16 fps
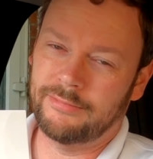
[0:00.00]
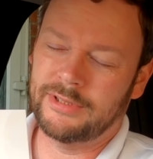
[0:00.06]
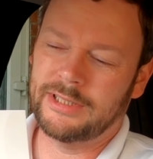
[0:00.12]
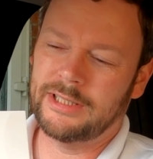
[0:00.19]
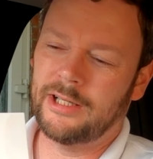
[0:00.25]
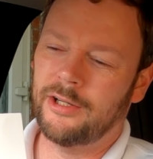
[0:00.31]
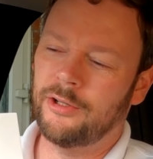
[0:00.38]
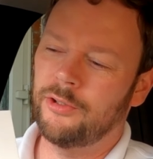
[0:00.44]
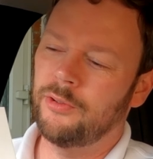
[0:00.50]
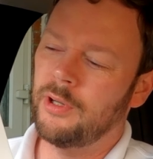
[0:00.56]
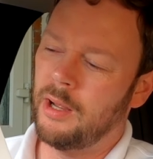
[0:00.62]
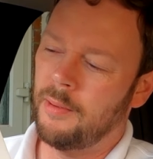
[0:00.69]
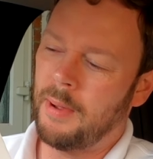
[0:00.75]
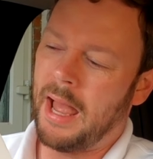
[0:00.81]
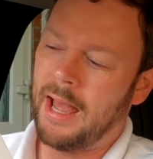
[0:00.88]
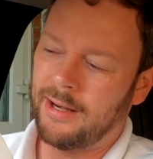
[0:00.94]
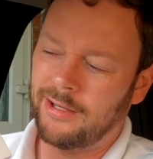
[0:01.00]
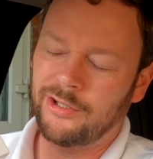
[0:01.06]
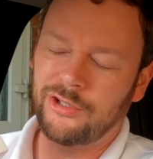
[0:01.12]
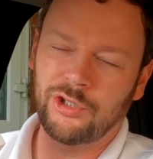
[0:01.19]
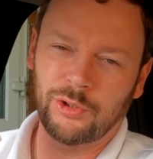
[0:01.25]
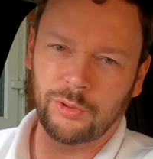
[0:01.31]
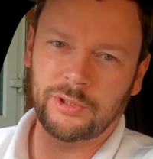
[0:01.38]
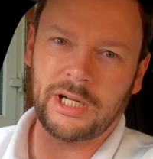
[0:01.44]
so uh, and a
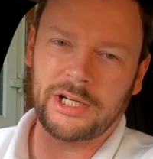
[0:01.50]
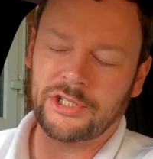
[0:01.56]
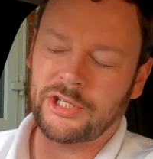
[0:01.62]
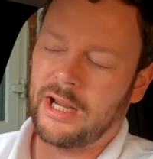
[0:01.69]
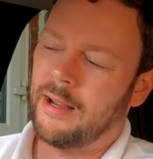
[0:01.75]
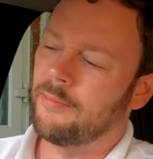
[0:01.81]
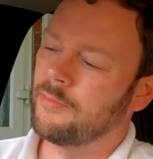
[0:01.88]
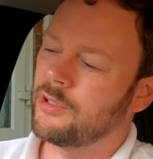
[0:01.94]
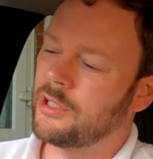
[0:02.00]
dual dashcam.